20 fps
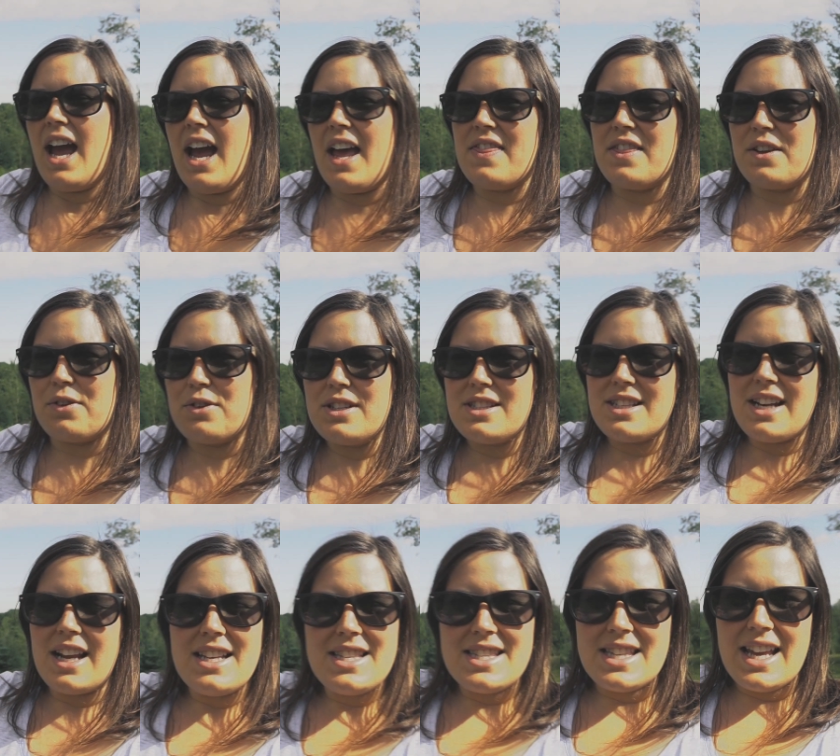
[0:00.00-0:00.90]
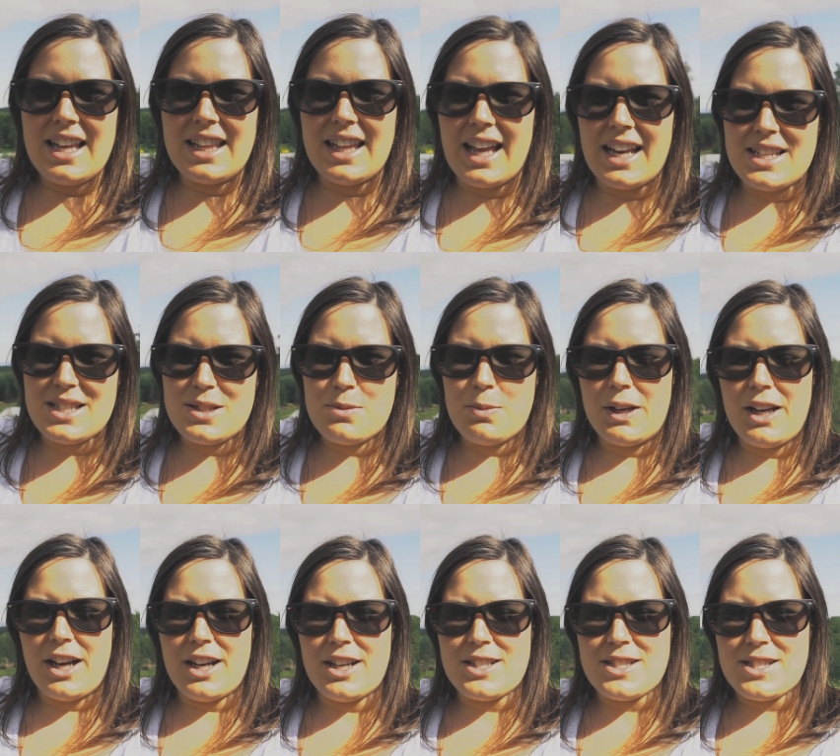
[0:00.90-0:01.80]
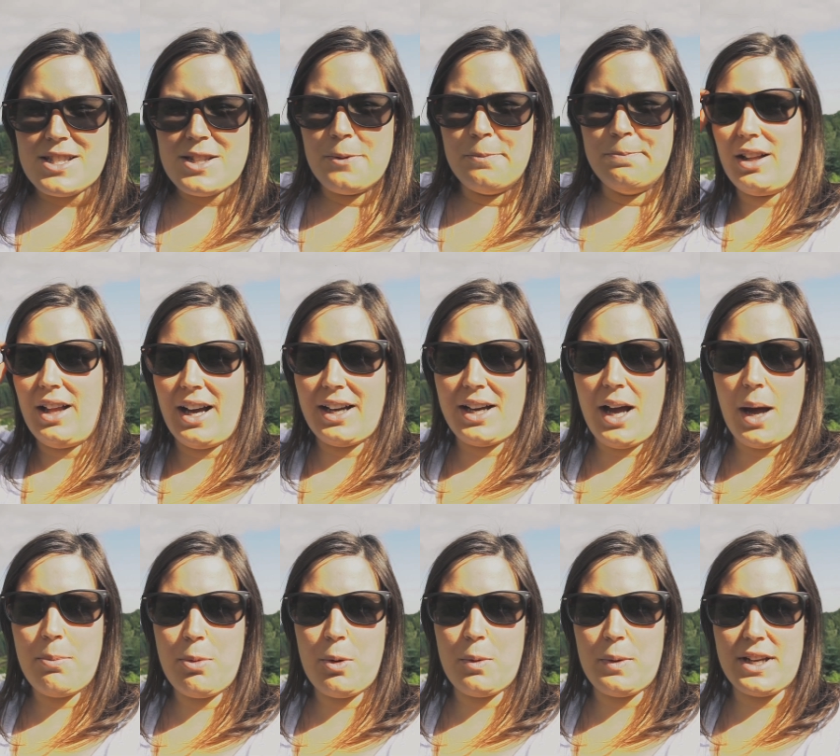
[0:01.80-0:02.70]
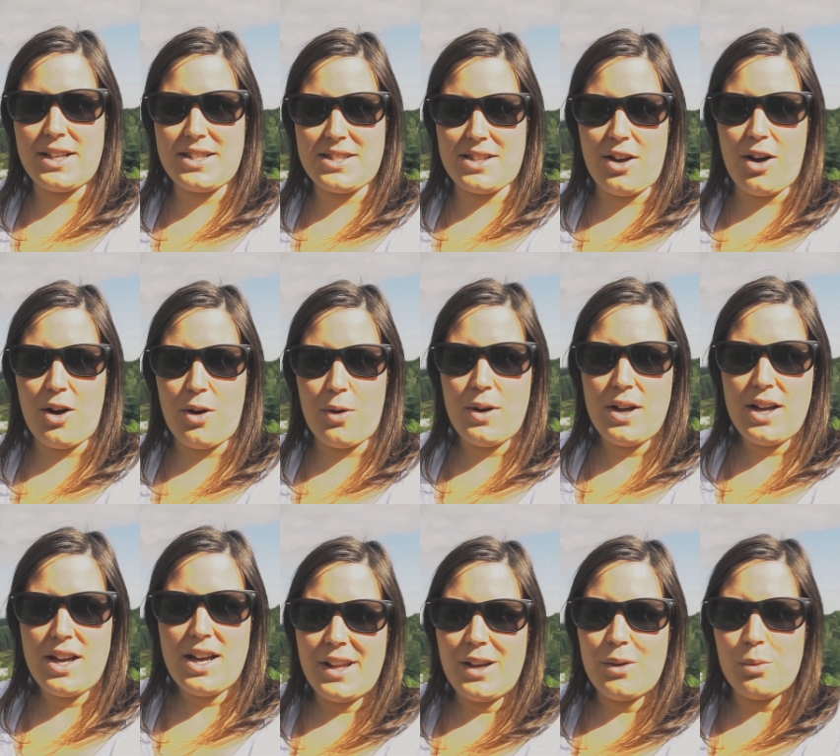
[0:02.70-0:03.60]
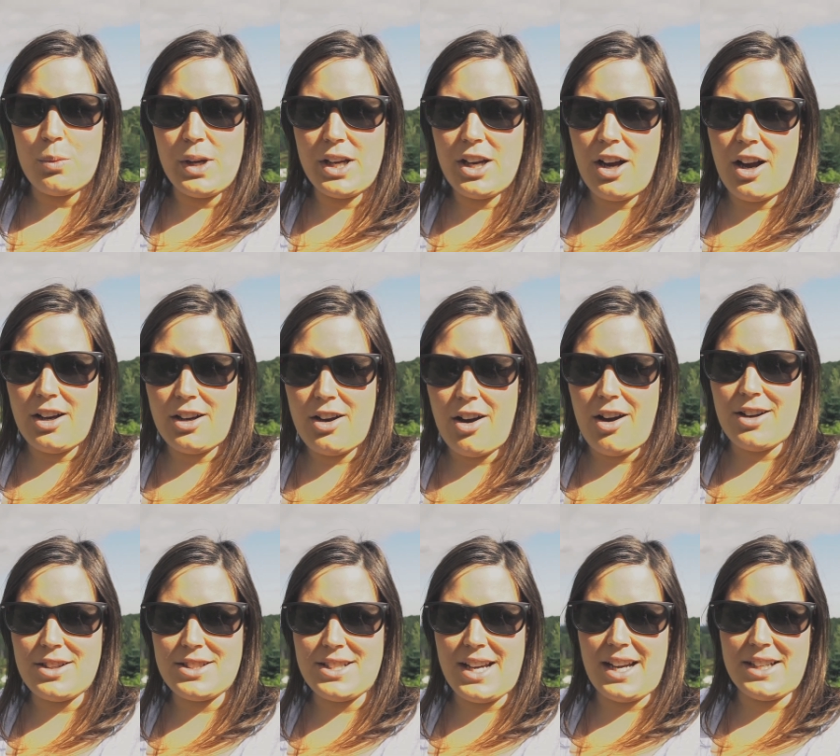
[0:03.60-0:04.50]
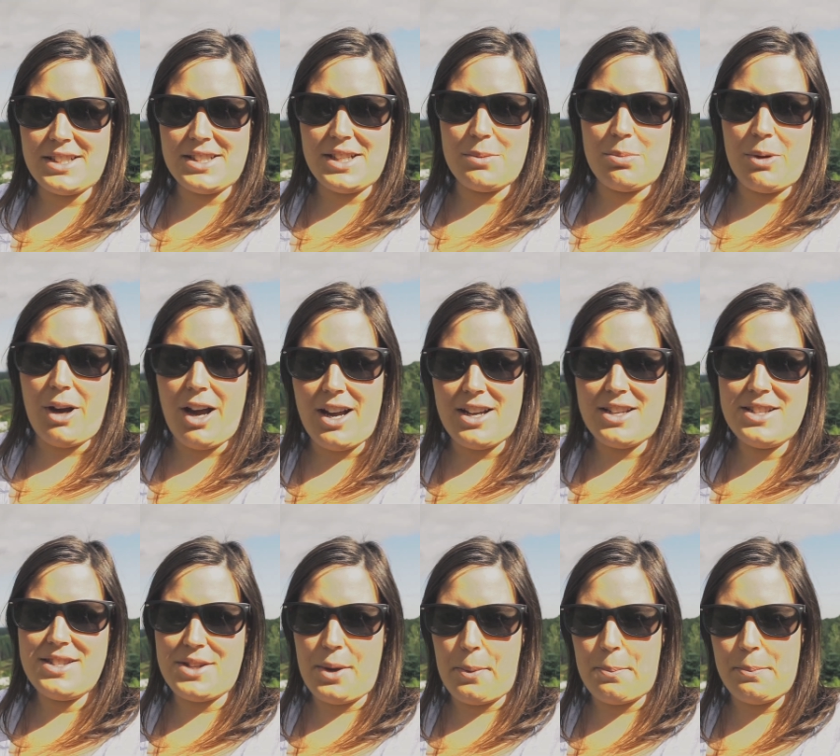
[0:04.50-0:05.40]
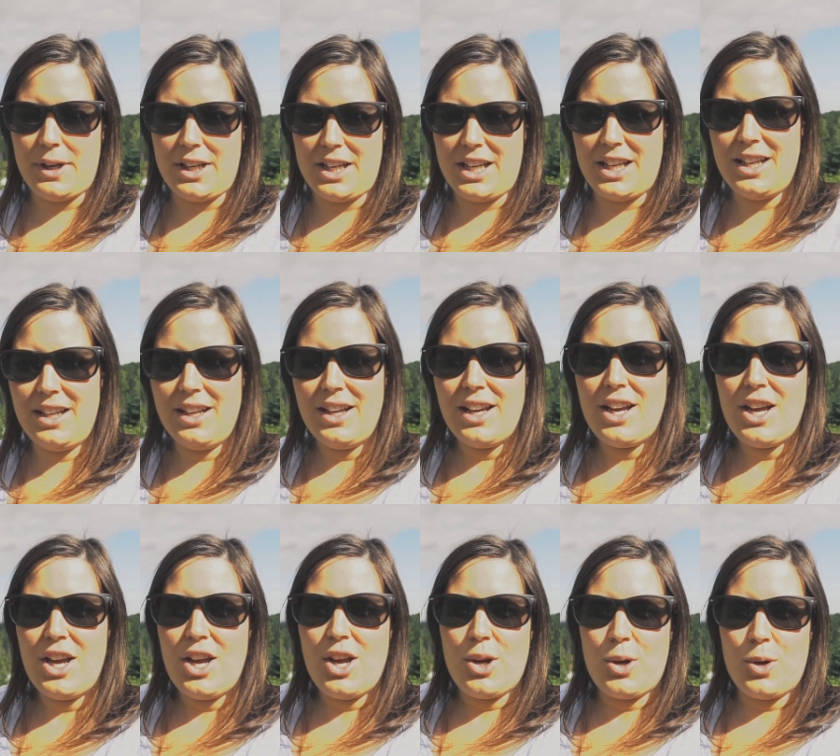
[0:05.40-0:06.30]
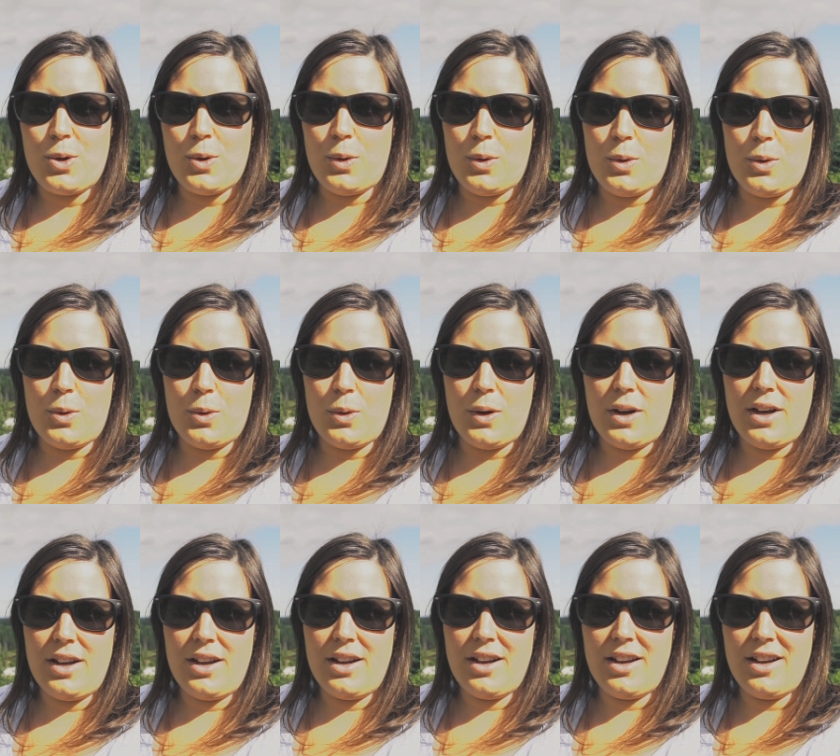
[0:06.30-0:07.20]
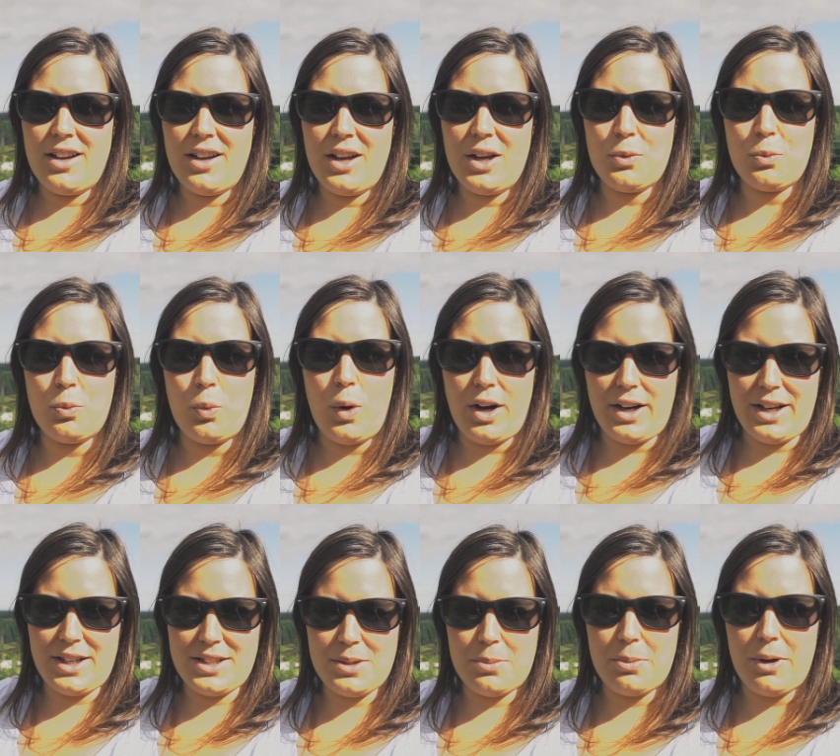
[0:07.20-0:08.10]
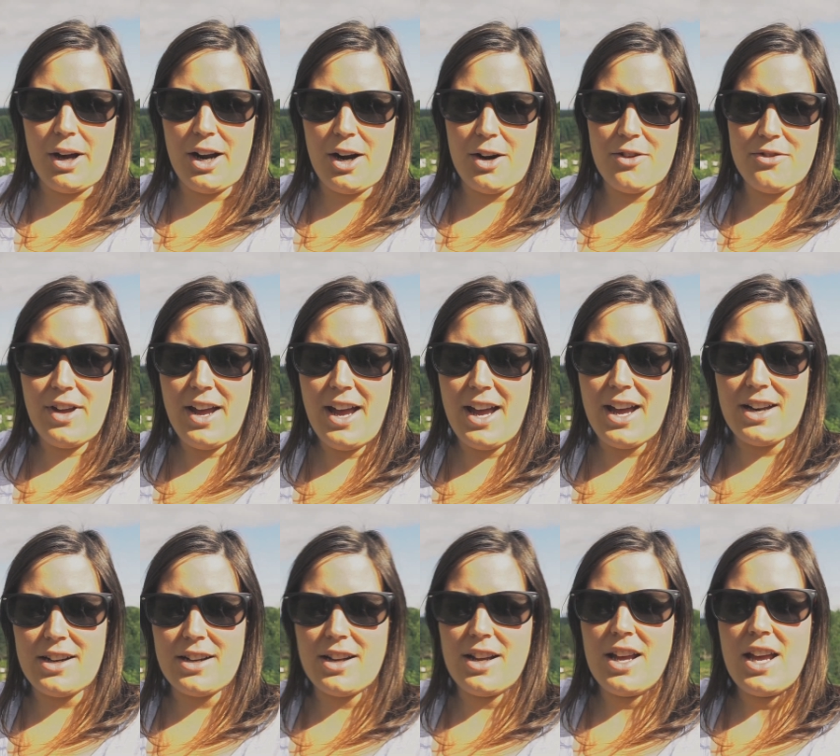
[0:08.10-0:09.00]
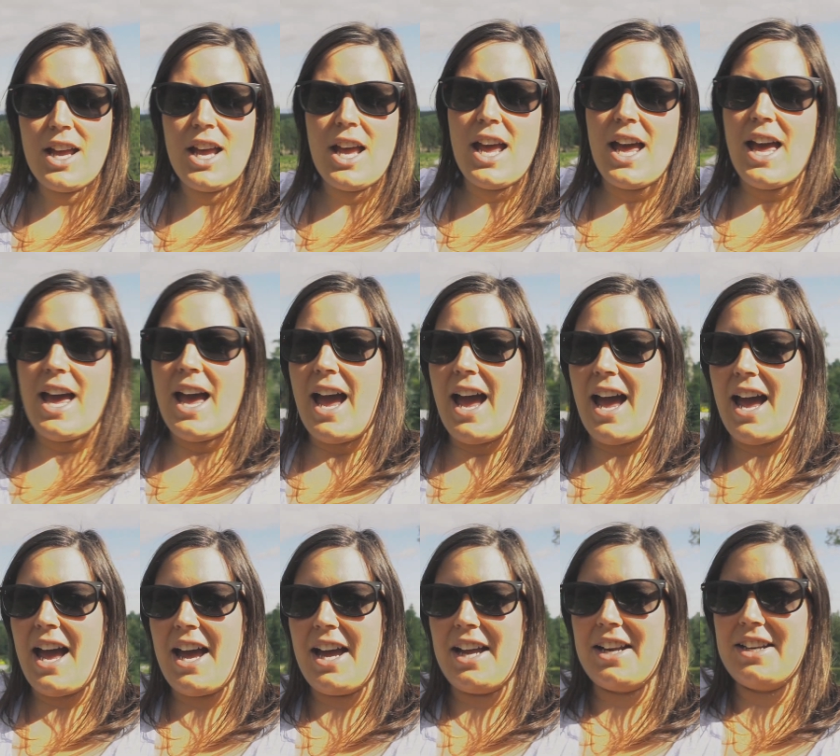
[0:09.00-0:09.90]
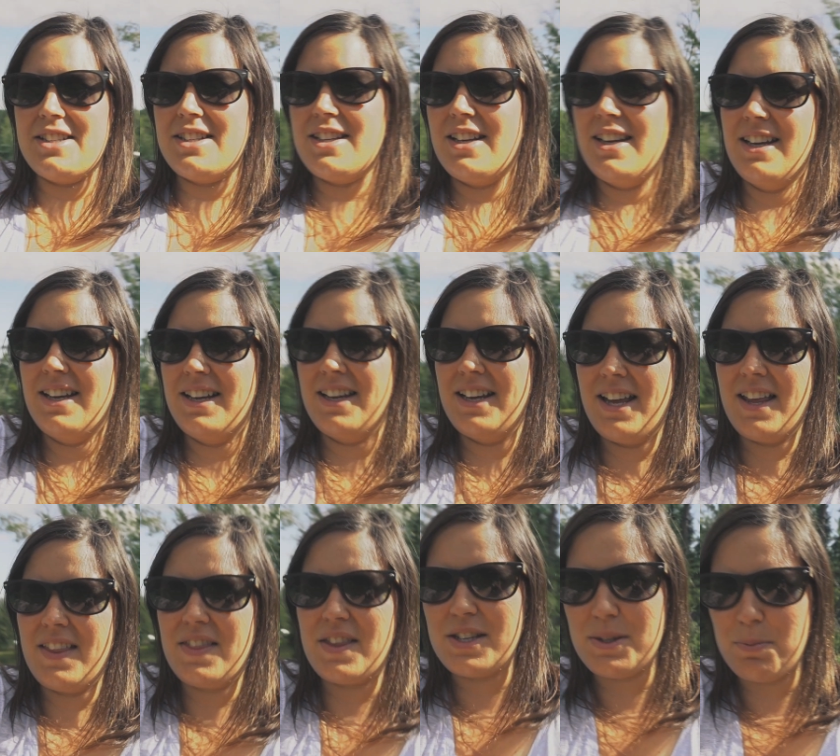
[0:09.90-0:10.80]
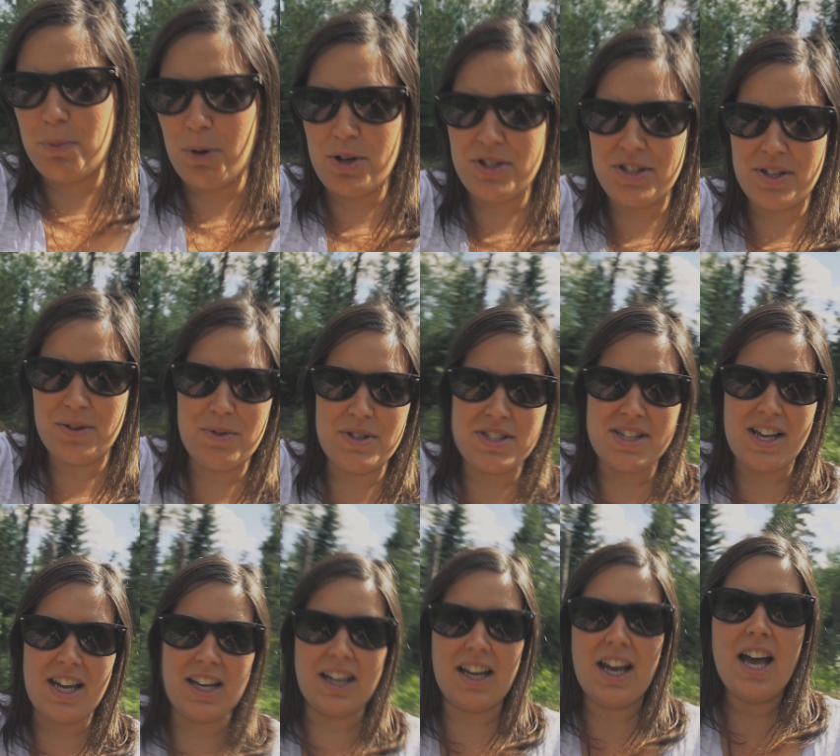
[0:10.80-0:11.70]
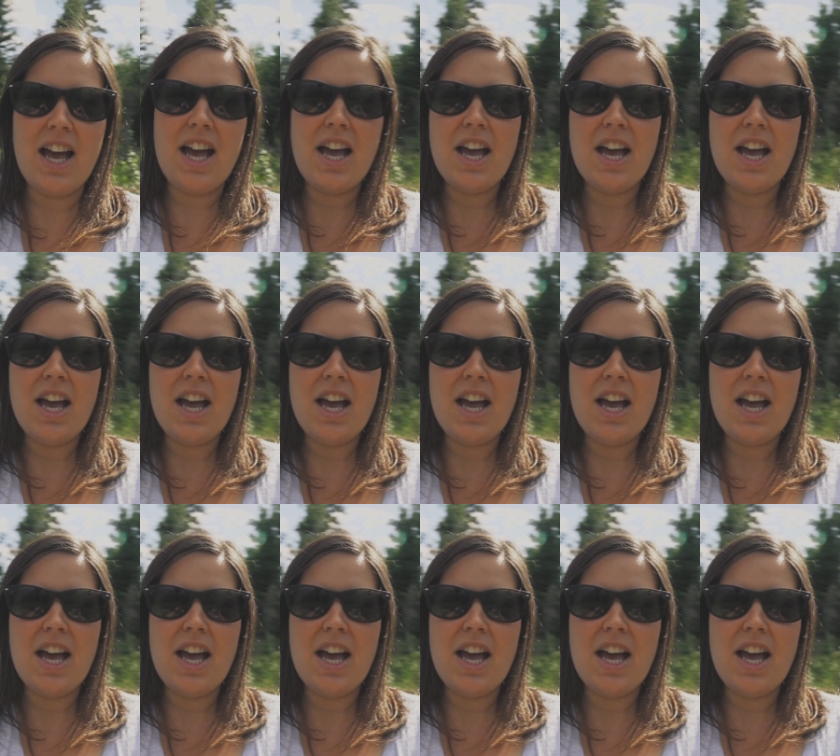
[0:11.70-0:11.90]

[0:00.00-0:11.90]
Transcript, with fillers: and the reason I say that is because a couple weeks ago, we got contacted by somebody who wanted to buy our van. And this person was like,